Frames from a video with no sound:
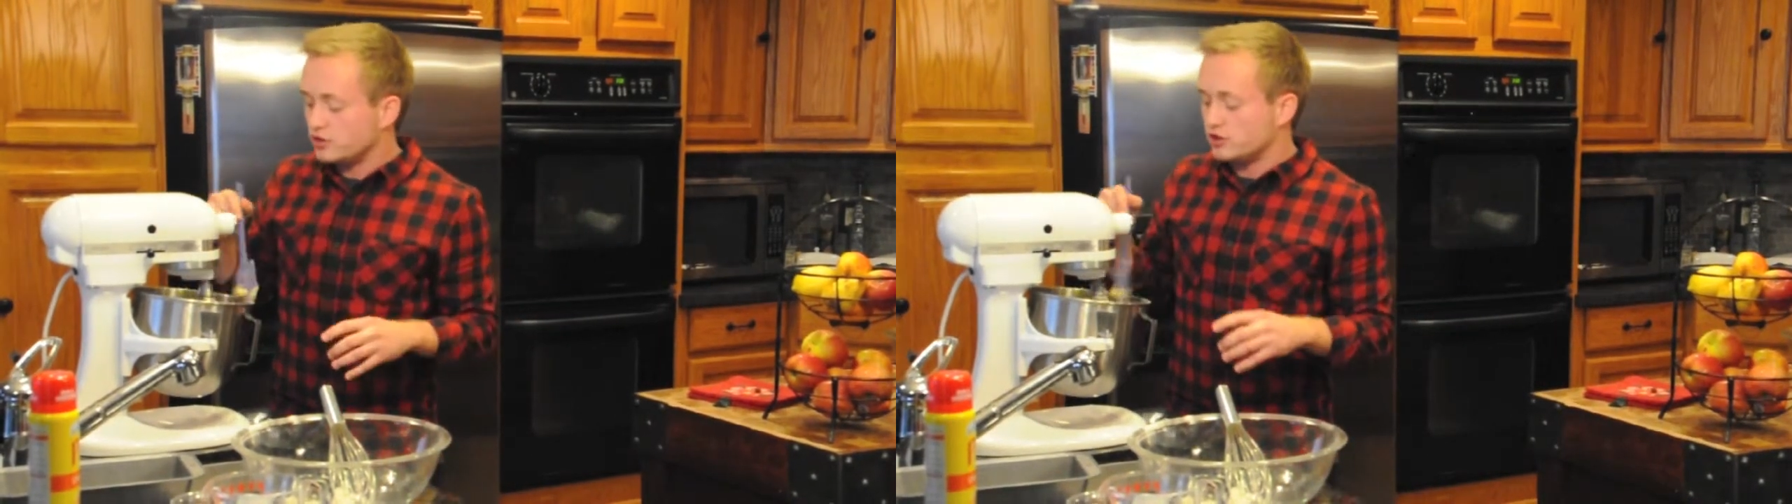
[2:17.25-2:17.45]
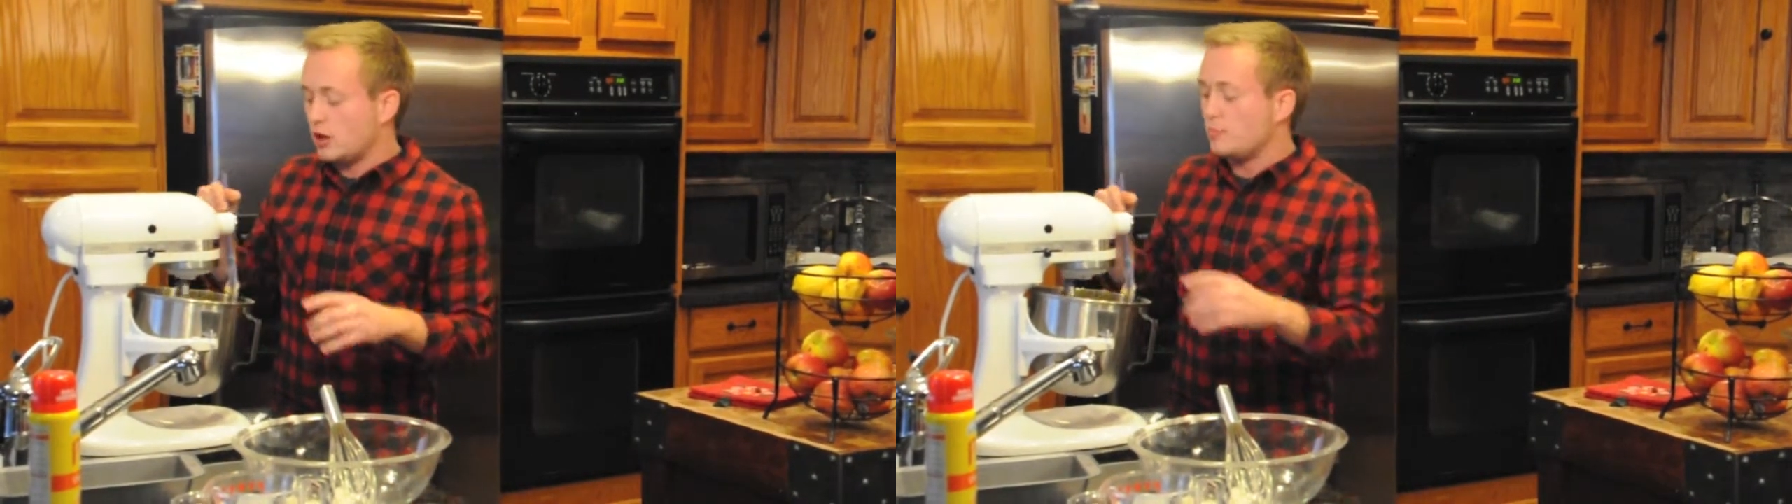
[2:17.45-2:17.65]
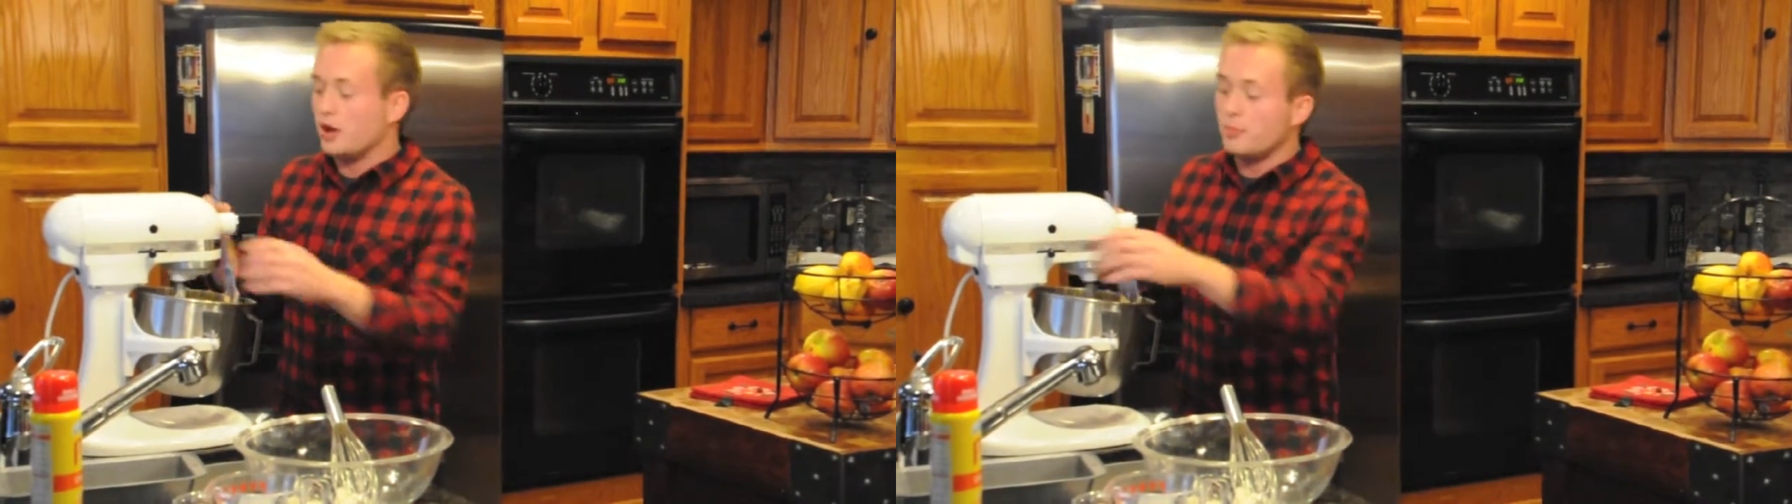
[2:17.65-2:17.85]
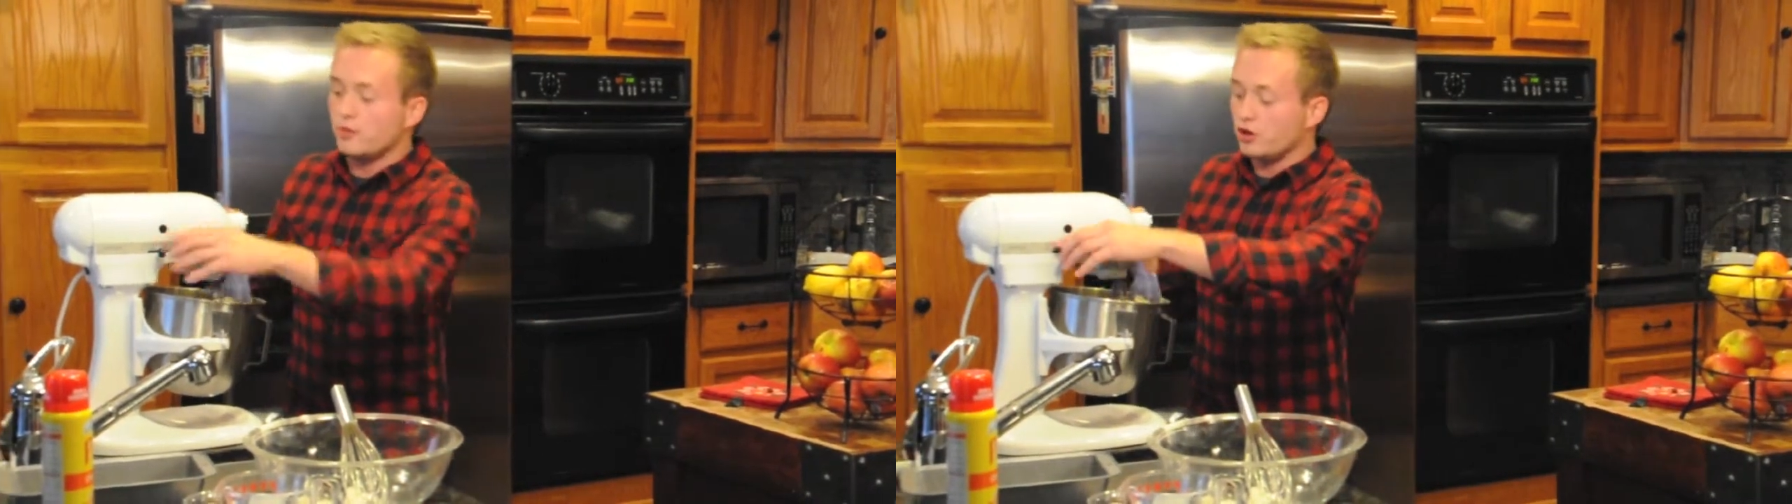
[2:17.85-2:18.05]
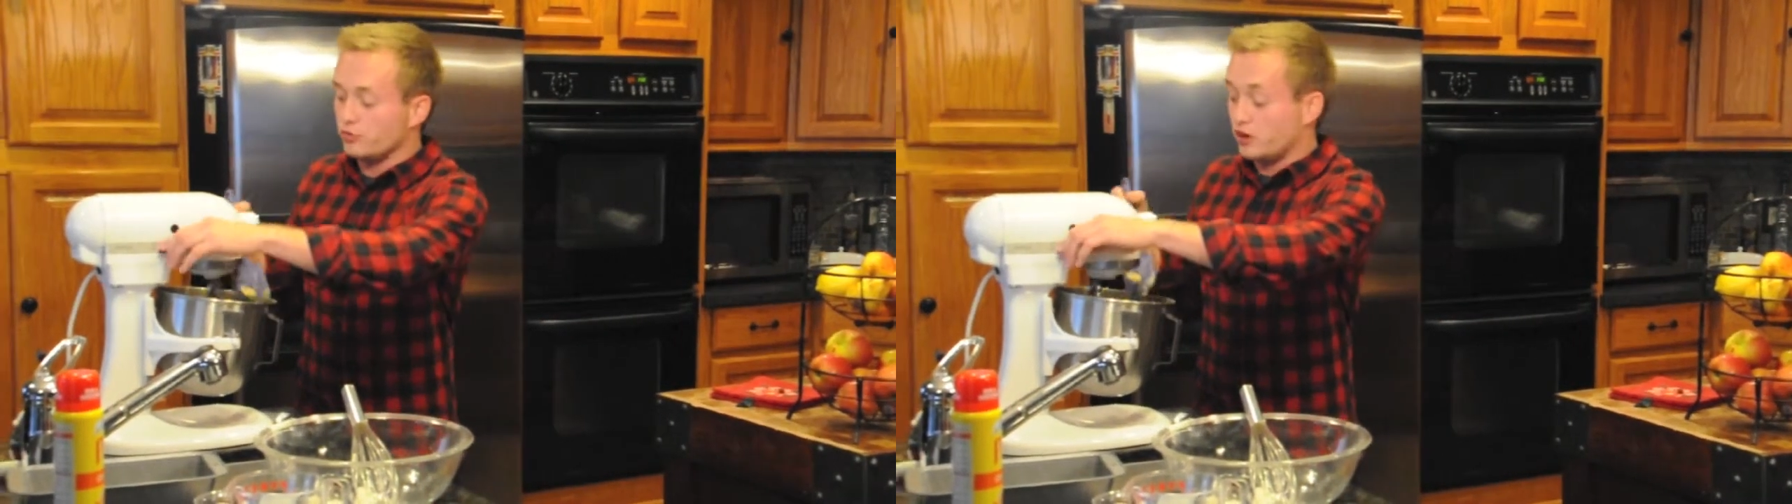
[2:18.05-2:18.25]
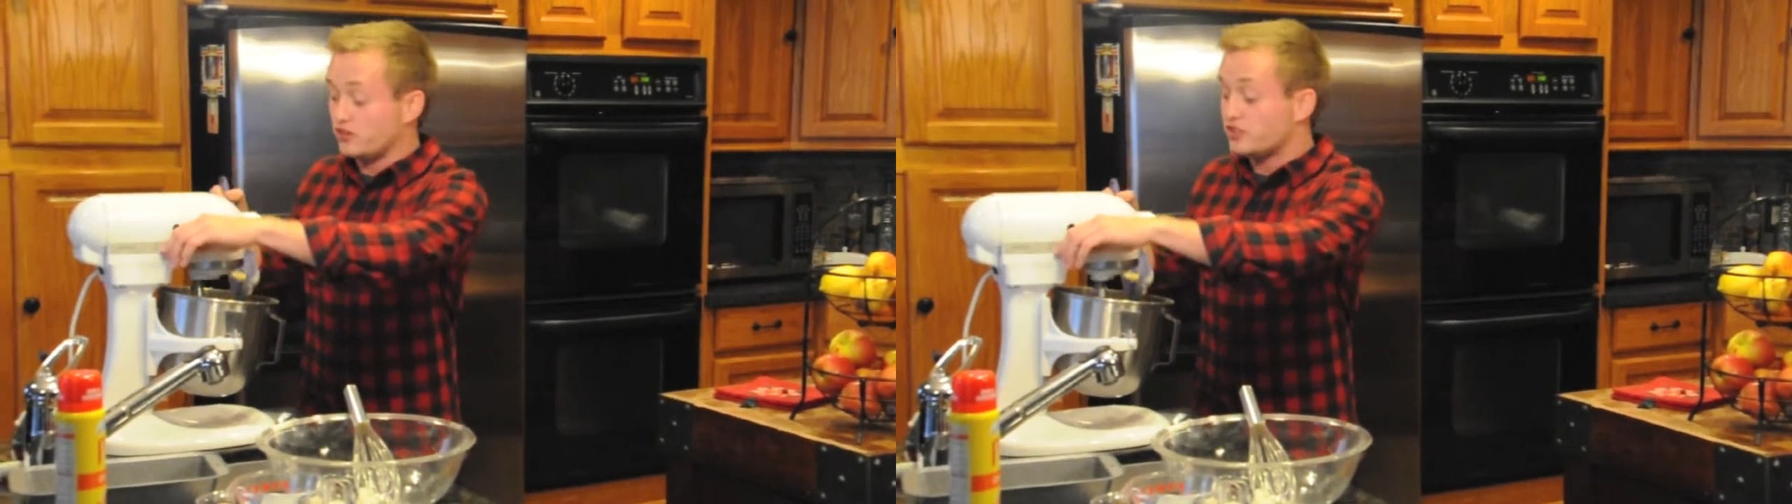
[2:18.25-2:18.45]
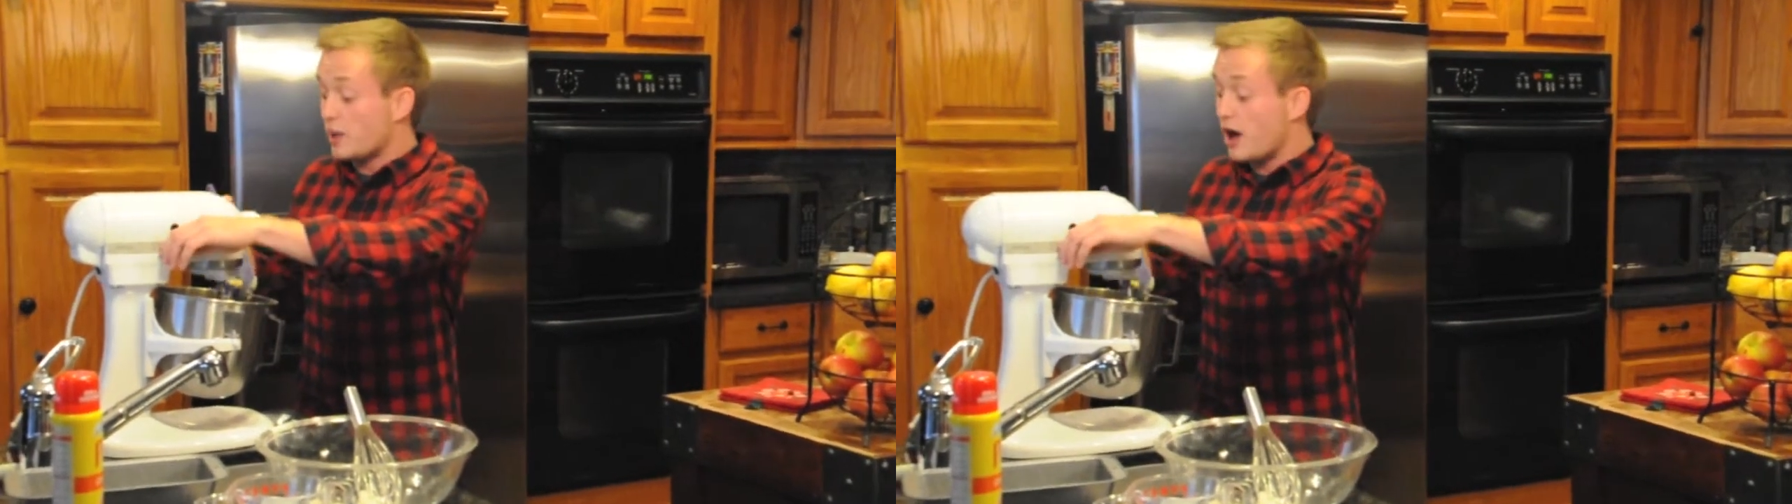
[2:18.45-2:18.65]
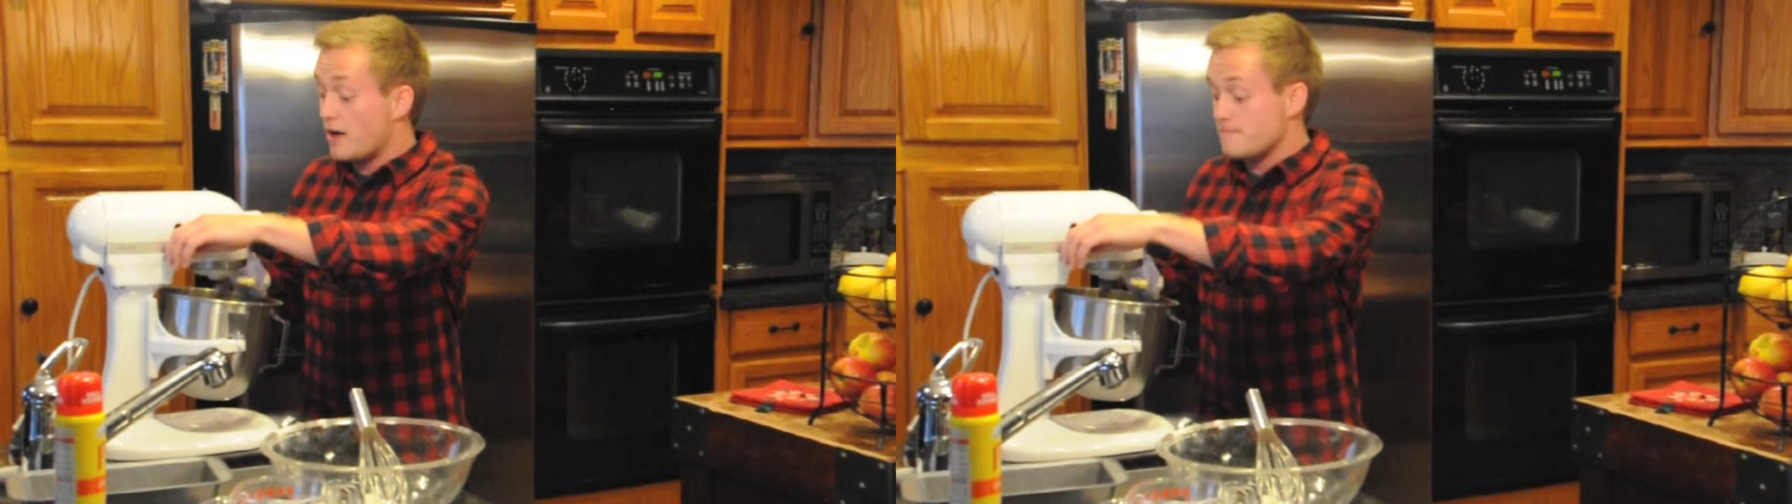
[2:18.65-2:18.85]
clump up all in one
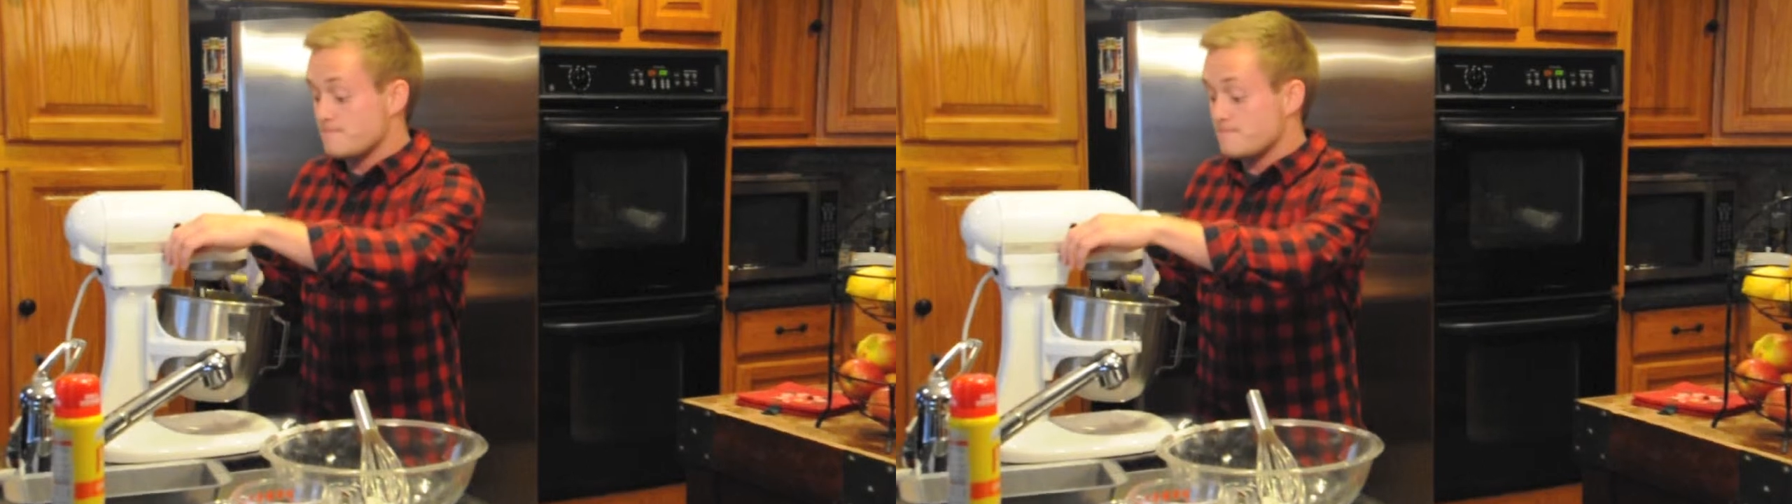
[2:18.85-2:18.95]
spot.